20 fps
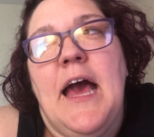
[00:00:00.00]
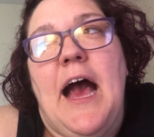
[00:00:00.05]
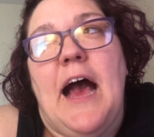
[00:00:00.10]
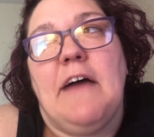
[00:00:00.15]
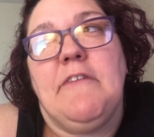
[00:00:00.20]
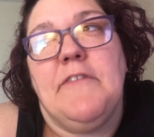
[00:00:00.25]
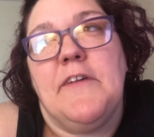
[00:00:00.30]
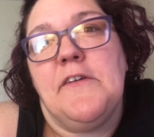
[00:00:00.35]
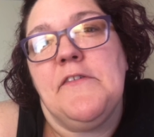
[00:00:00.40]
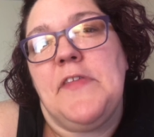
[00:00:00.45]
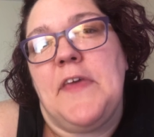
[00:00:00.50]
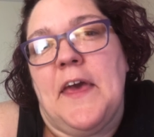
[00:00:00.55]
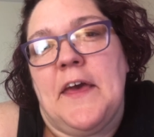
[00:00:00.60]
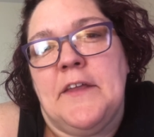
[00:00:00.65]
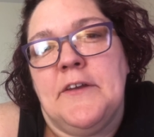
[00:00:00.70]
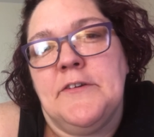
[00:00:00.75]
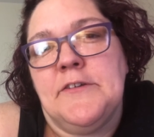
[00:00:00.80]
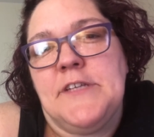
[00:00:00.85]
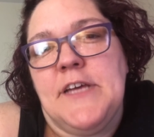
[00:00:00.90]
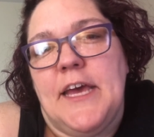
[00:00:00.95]
I fear The
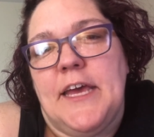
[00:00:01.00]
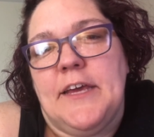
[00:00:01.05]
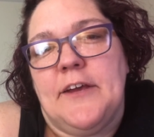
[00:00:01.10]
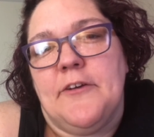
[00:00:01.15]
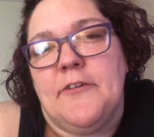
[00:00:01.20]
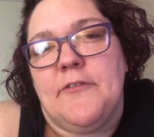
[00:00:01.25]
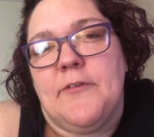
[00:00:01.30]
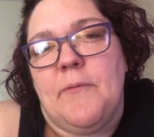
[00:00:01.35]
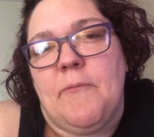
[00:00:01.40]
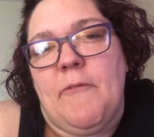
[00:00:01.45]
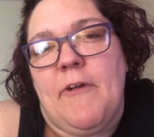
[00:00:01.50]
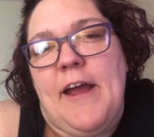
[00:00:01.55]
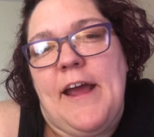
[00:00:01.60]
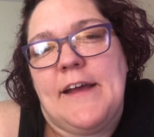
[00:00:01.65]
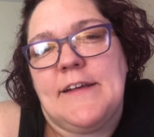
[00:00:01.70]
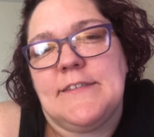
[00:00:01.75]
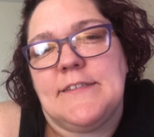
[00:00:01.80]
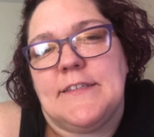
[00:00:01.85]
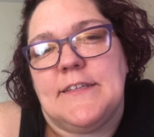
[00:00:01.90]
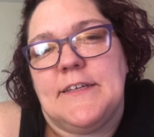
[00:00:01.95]
Undertaker from
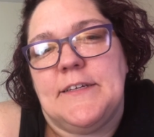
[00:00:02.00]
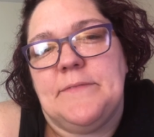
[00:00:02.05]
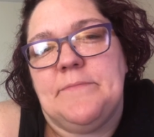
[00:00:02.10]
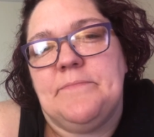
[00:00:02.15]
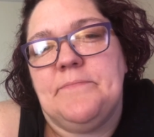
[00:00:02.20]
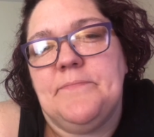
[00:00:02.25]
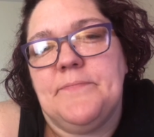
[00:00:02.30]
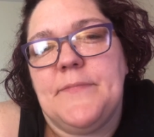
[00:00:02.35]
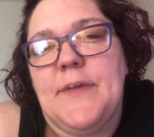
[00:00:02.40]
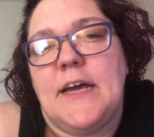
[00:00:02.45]
wrestling.